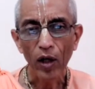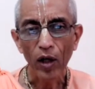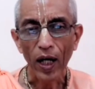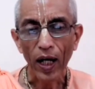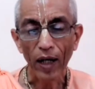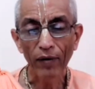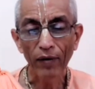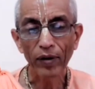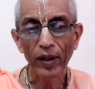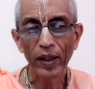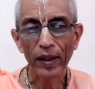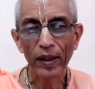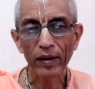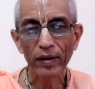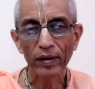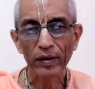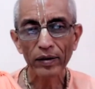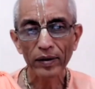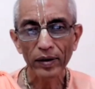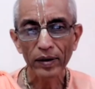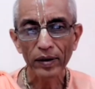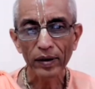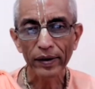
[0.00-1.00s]
our
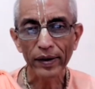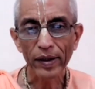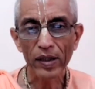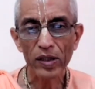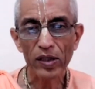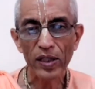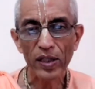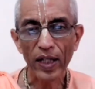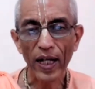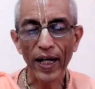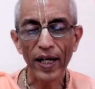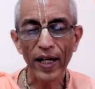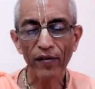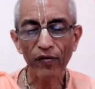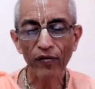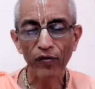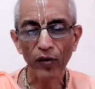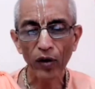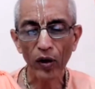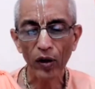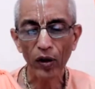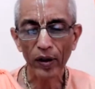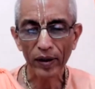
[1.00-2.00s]
desire
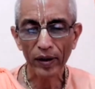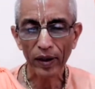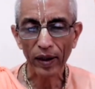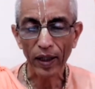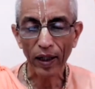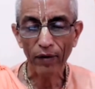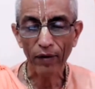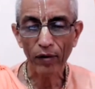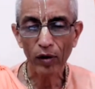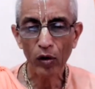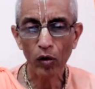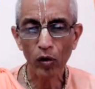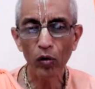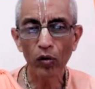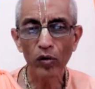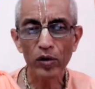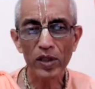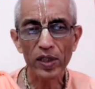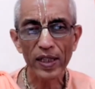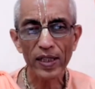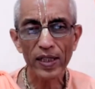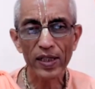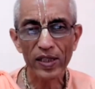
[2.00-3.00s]
for our
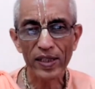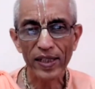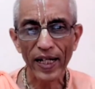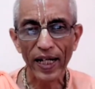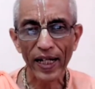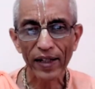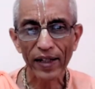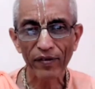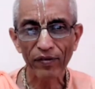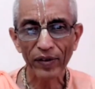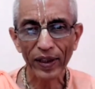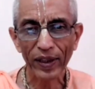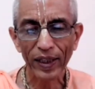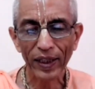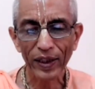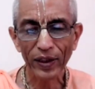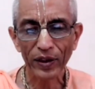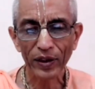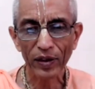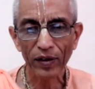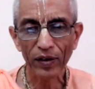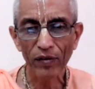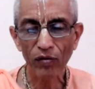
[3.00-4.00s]
own sense
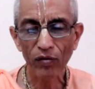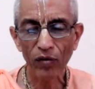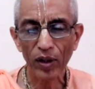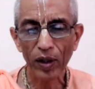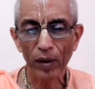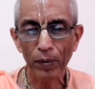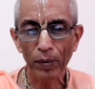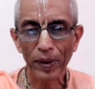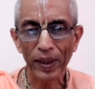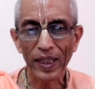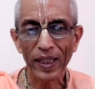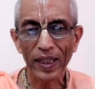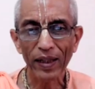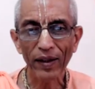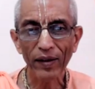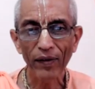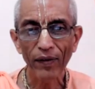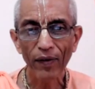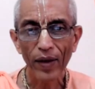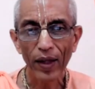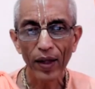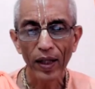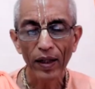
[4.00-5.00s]
gratification will
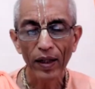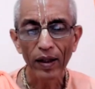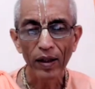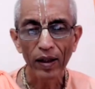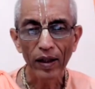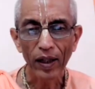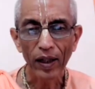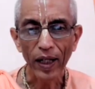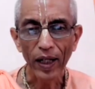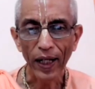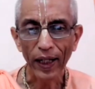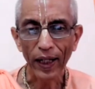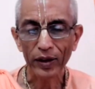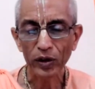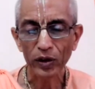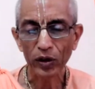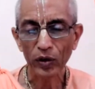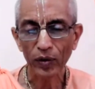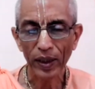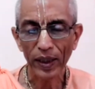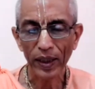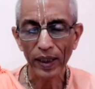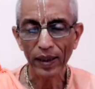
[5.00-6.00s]
be
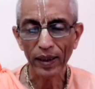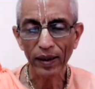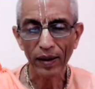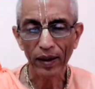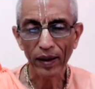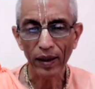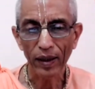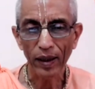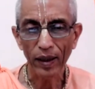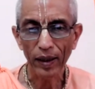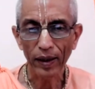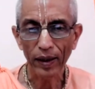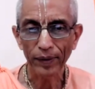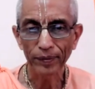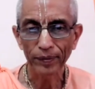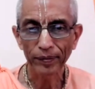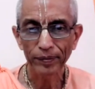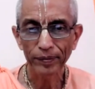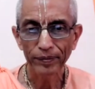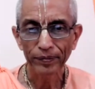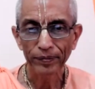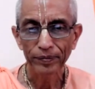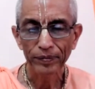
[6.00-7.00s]
actually
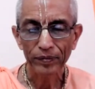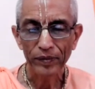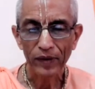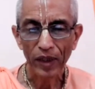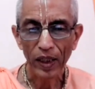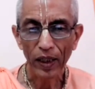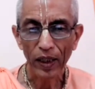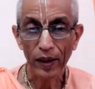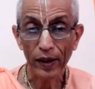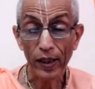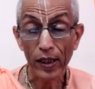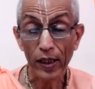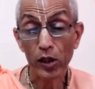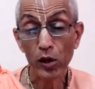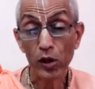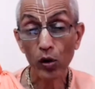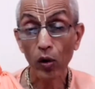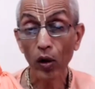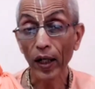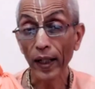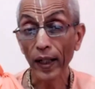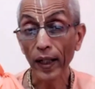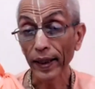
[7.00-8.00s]

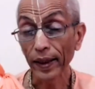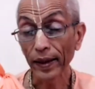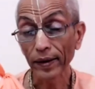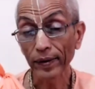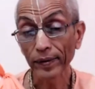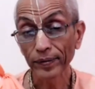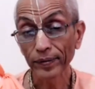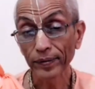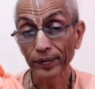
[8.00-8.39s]
destroyed.